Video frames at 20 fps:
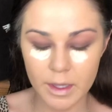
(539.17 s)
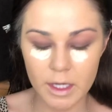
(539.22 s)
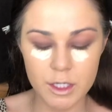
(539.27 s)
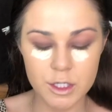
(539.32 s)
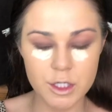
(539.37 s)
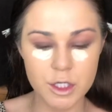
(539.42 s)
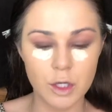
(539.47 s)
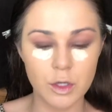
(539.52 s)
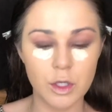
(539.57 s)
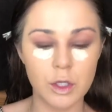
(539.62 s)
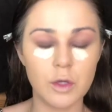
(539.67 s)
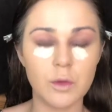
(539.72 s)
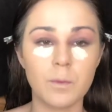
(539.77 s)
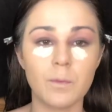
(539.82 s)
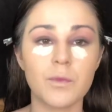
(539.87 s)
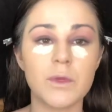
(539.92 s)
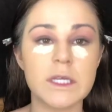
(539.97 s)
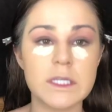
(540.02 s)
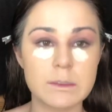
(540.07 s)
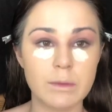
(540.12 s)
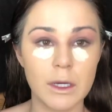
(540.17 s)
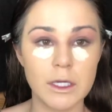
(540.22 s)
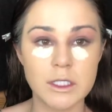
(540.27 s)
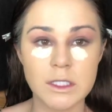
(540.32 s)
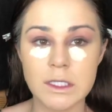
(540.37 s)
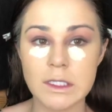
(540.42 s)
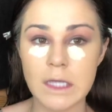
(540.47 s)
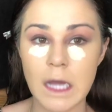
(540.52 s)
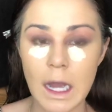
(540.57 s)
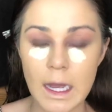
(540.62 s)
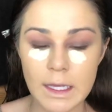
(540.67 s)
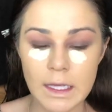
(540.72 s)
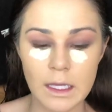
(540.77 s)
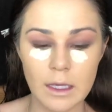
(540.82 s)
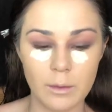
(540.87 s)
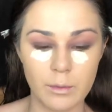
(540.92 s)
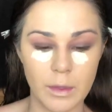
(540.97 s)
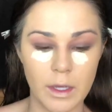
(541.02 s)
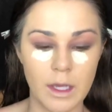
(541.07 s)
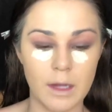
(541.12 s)
going to show you the sponges I
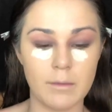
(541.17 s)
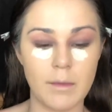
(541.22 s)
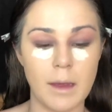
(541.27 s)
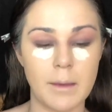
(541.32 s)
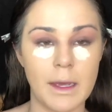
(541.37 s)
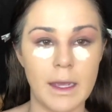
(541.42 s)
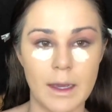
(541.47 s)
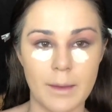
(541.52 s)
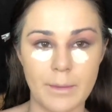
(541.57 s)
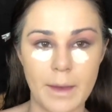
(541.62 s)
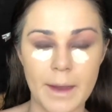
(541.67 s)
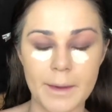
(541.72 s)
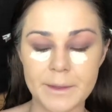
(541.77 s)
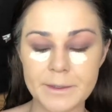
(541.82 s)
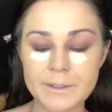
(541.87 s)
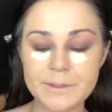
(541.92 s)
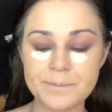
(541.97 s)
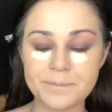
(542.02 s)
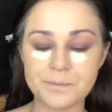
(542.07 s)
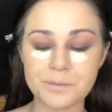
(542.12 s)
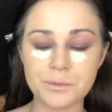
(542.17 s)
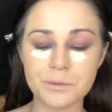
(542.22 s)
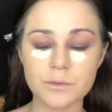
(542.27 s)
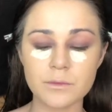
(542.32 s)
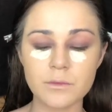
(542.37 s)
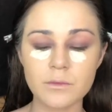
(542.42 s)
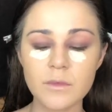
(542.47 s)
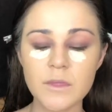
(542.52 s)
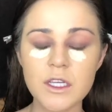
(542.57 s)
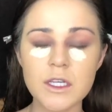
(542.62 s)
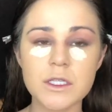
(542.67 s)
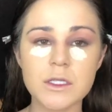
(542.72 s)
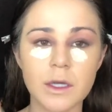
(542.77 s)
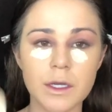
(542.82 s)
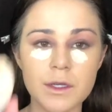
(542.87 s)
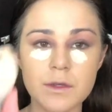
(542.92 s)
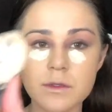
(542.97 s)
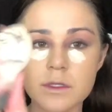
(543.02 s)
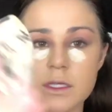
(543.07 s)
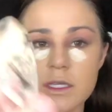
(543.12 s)
keep in my makeup bag. So I
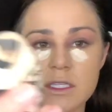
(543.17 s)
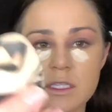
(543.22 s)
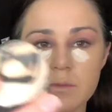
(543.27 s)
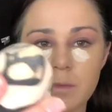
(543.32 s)
use this